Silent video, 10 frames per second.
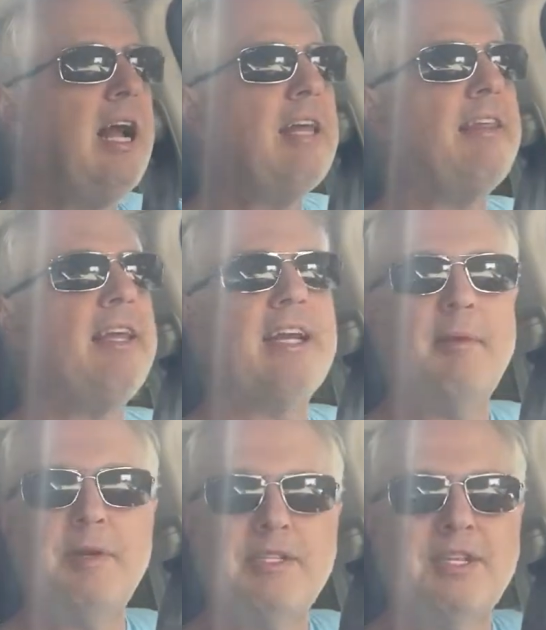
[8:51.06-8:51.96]
think I
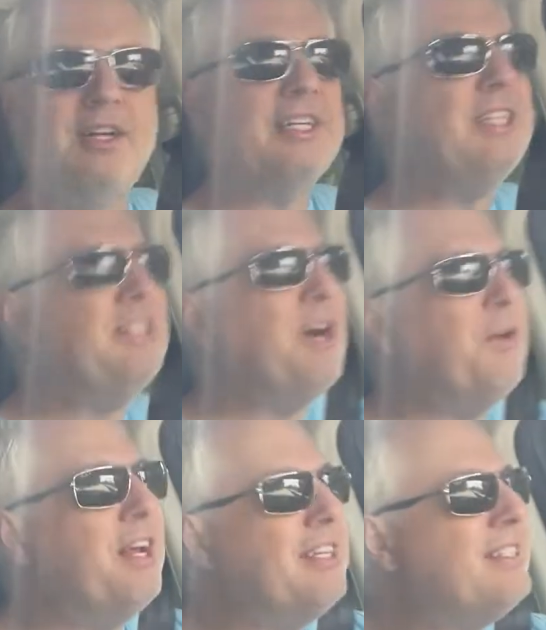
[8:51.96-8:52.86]
miss Dunkin'
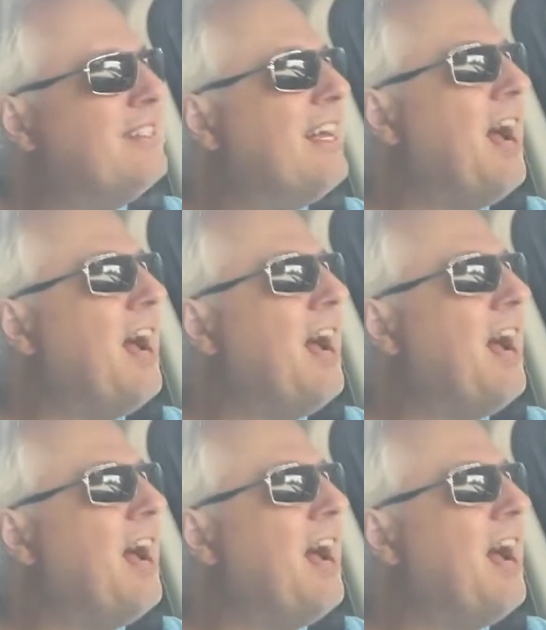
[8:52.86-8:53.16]
Donuts.